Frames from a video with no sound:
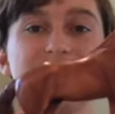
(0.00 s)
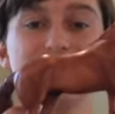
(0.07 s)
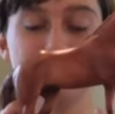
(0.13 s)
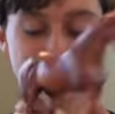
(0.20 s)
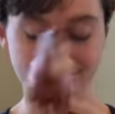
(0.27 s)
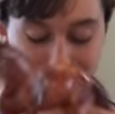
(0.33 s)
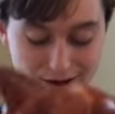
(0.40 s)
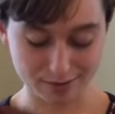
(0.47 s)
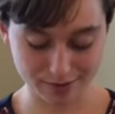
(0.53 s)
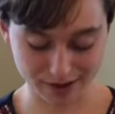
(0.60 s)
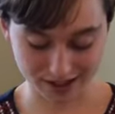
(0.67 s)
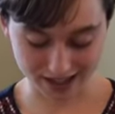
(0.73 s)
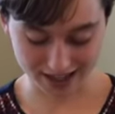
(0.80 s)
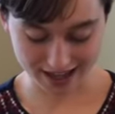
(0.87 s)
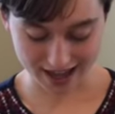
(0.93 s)
Very
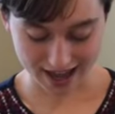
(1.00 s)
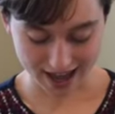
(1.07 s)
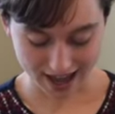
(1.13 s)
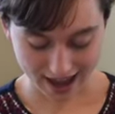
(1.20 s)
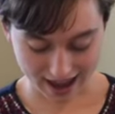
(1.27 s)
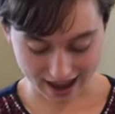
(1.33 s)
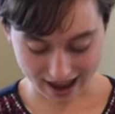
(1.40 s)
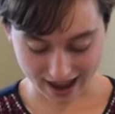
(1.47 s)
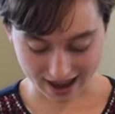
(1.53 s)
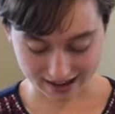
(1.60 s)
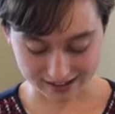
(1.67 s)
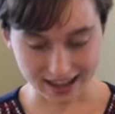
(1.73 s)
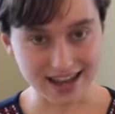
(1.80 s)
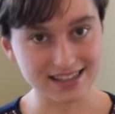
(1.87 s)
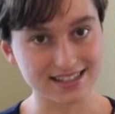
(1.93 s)
pretty. And
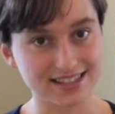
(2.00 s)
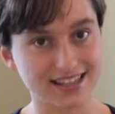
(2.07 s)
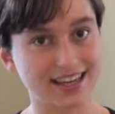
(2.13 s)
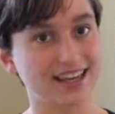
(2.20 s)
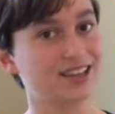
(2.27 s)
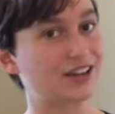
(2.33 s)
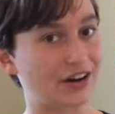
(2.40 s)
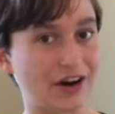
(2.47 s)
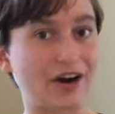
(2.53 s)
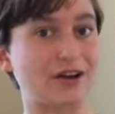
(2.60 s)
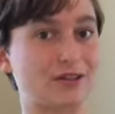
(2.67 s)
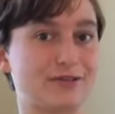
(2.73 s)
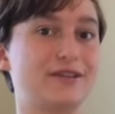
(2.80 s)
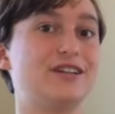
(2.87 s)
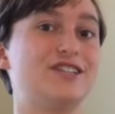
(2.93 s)
lastly, there are
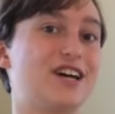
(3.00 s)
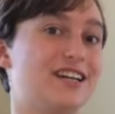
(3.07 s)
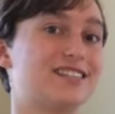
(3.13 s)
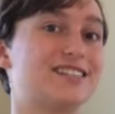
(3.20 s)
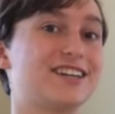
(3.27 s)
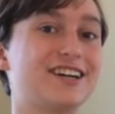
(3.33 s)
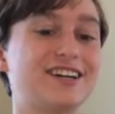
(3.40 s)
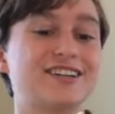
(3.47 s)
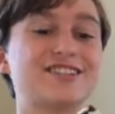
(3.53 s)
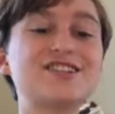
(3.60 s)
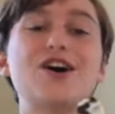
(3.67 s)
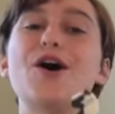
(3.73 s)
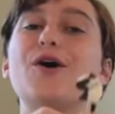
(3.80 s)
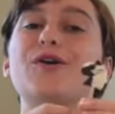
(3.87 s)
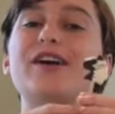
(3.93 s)
3 Chesters.
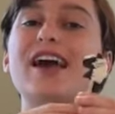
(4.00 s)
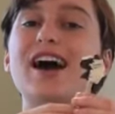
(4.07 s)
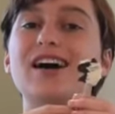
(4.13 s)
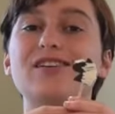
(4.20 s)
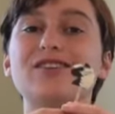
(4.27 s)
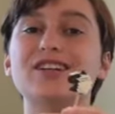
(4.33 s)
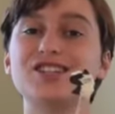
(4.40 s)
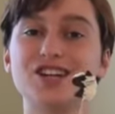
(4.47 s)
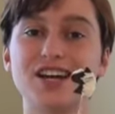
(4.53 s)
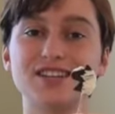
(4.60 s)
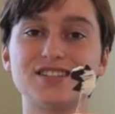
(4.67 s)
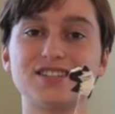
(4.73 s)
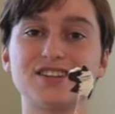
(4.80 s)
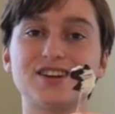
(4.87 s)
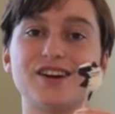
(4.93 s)
We have
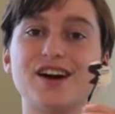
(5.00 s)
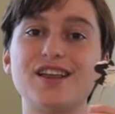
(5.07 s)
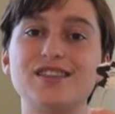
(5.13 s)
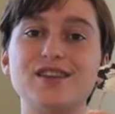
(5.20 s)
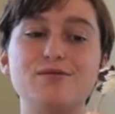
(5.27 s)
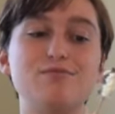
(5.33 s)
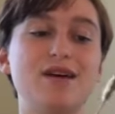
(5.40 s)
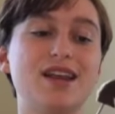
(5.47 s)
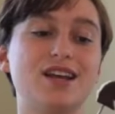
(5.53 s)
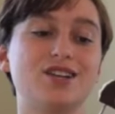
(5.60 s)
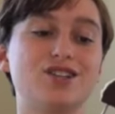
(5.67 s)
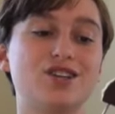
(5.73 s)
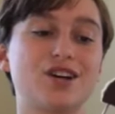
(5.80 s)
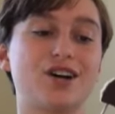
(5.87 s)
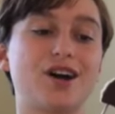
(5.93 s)
Chester, the
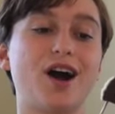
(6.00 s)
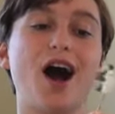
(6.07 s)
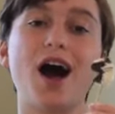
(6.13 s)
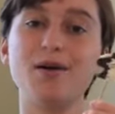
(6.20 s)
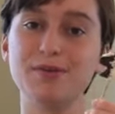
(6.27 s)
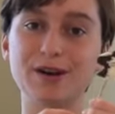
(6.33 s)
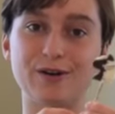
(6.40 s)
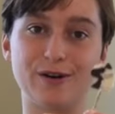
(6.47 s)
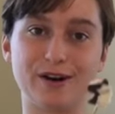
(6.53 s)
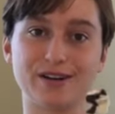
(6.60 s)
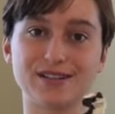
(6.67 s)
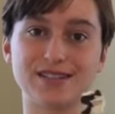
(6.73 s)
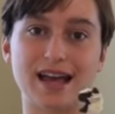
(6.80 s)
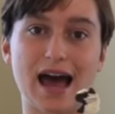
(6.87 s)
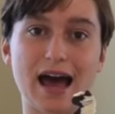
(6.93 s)
miniature hobby horse
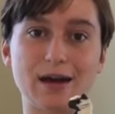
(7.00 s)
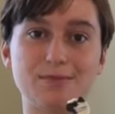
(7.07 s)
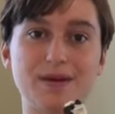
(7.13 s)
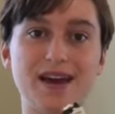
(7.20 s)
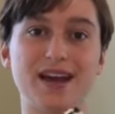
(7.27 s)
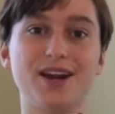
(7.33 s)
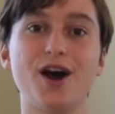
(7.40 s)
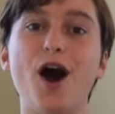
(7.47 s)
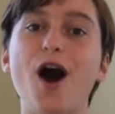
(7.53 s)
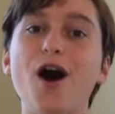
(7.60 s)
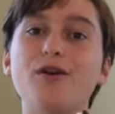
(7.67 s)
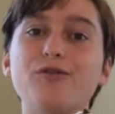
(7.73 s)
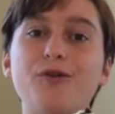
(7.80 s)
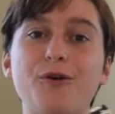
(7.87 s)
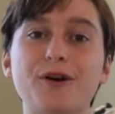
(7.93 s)
I made
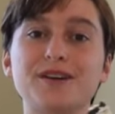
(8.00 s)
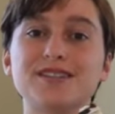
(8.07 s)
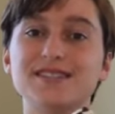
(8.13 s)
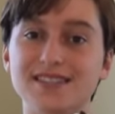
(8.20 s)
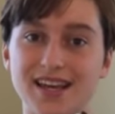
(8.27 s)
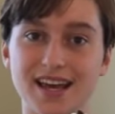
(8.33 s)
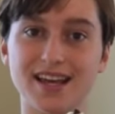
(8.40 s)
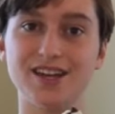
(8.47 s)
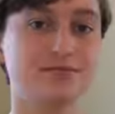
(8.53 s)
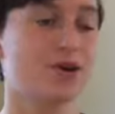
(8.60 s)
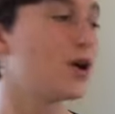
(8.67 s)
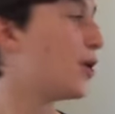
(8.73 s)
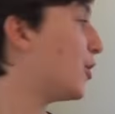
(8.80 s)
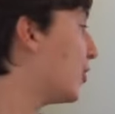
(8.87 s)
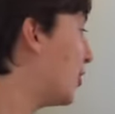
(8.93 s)
for Sid,
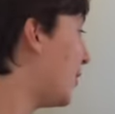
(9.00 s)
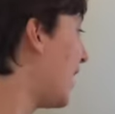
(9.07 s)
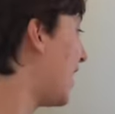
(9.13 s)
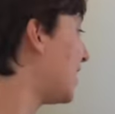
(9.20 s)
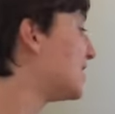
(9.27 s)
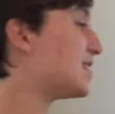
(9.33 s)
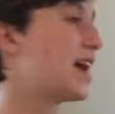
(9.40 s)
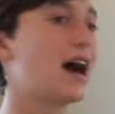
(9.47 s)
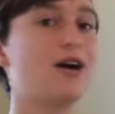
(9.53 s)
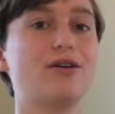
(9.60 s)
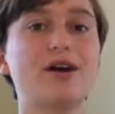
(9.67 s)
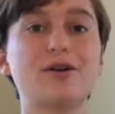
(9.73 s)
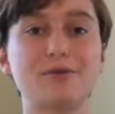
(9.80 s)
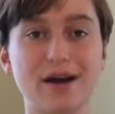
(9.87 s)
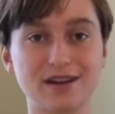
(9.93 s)
who hangs out
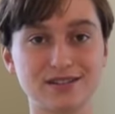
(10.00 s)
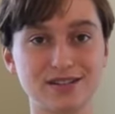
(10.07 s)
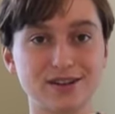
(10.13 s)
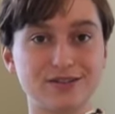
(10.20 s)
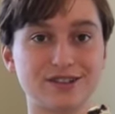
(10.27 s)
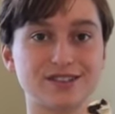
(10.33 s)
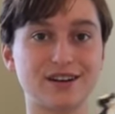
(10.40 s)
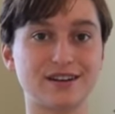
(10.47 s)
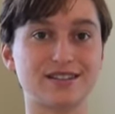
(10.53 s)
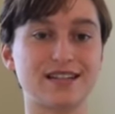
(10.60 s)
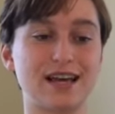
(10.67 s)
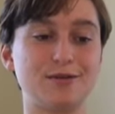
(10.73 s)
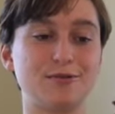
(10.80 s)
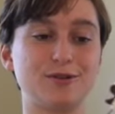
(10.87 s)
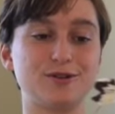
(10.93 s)
around Silver Star
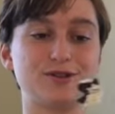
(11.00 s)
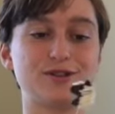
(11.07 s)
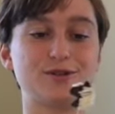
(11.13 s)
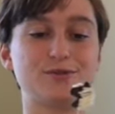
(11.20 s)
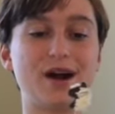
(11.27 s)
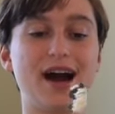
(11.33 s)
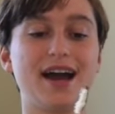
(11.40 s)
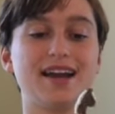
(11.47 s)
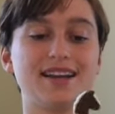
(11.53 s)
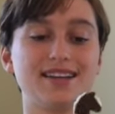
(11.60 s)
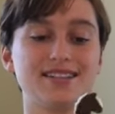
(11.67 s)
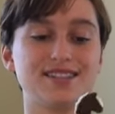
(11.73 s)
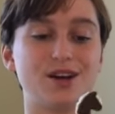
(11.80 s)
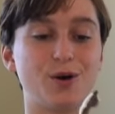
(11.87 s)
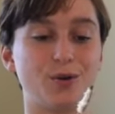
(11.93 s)
Stables to ride.
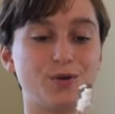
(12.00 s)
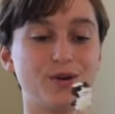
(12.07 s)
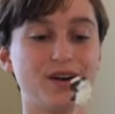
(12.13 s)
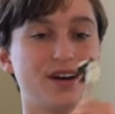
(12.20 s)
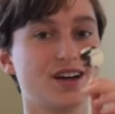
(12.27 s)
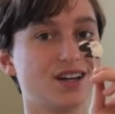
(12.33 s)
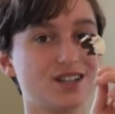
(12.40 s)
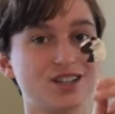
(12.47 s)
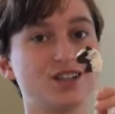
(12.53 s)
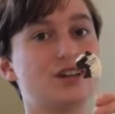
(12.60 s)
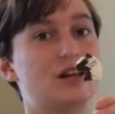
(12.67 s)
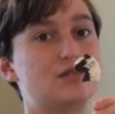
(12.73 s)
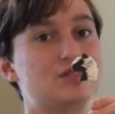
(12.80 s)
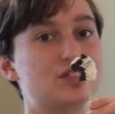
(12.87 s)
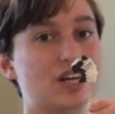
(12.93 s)
So she
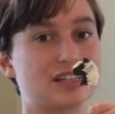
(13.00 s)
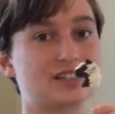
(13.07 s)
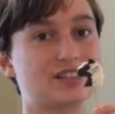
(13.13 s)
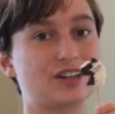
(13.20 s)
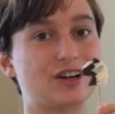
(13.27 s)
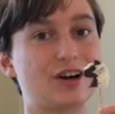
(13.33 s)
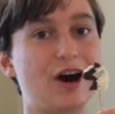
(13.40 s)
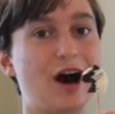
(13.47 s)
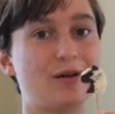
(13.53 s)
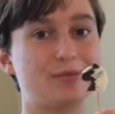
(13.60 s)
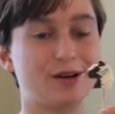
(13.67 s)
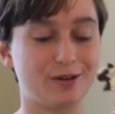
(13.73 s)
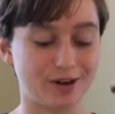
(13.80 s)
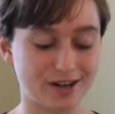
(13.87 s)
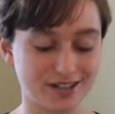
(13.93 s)
loves Chester, her hobby
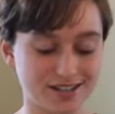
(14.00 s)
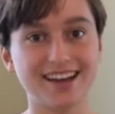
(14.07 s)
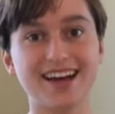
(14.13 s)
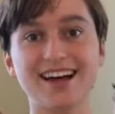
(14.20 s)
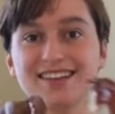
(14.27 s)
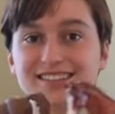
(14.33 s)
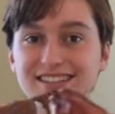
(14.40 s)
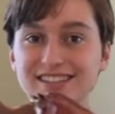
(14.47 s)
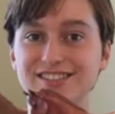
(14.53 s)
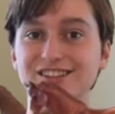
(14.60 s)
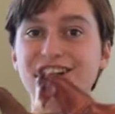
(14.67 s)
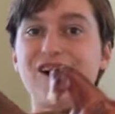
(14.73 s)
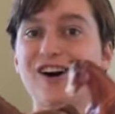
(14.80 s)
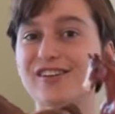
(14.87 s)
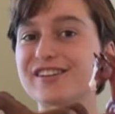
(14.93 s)
horse. These are
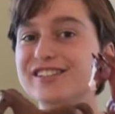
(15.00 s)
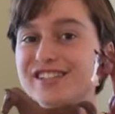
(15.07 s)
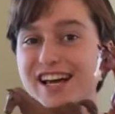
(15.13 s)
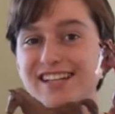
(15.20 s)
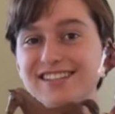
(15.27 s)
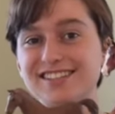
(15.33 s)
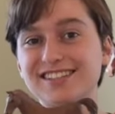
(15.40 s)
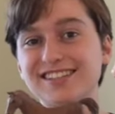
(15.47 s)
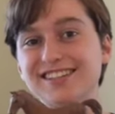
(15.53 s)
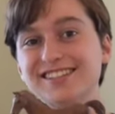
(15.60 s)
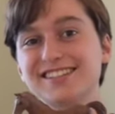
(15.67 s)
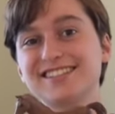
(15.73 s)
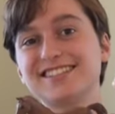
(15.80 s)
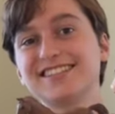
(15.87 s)
all the Chesters.